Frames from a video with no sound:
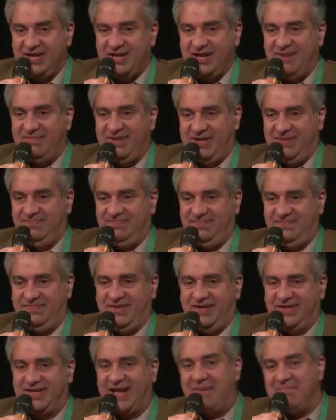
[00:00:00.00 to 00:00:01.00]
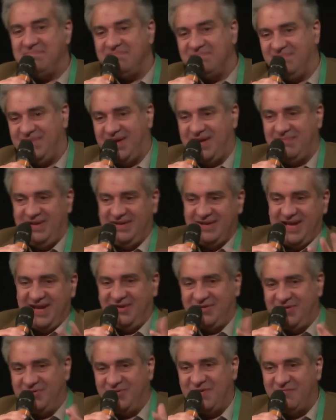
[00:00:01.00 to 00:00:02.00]
I mean, like
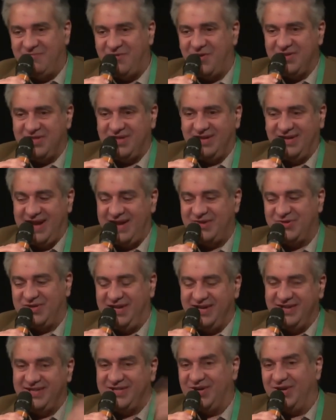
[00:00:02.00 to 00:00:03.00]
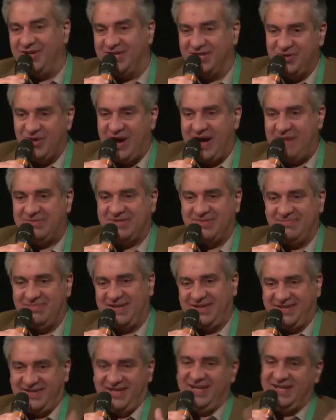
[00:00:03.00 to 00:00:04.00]
1/4 actually installed the new apps, but
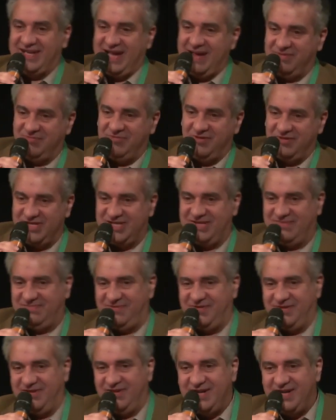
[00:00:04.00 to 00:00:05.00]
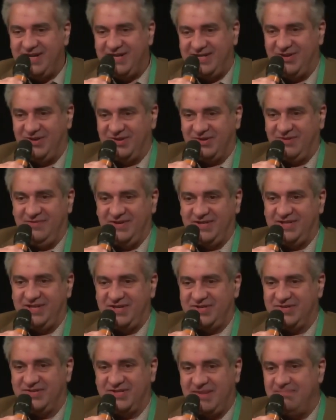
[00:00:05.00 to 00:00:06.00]
still kept WhatsApp for the old
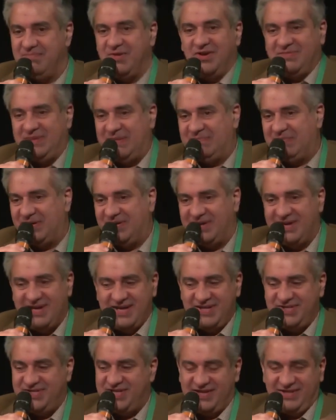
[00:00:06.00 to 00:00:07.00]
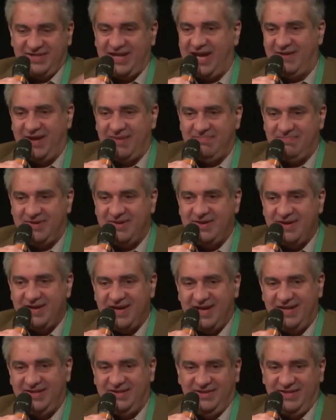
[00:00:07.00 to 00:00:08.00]
conversations. And most people just gave up
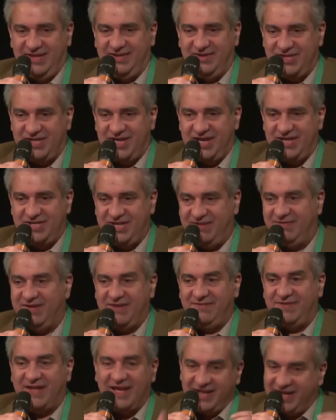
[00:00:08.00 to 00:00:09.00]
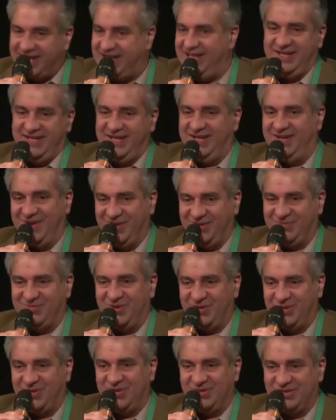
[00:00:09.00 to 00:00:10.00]
and didn't change, even if they really did not
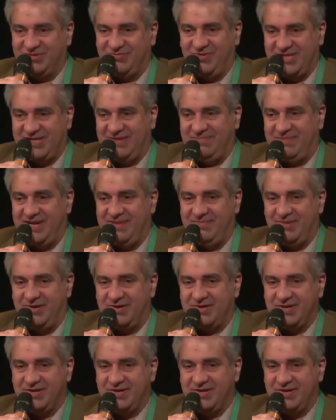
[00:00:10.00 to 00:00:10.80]
want to use WhatsApp anymore.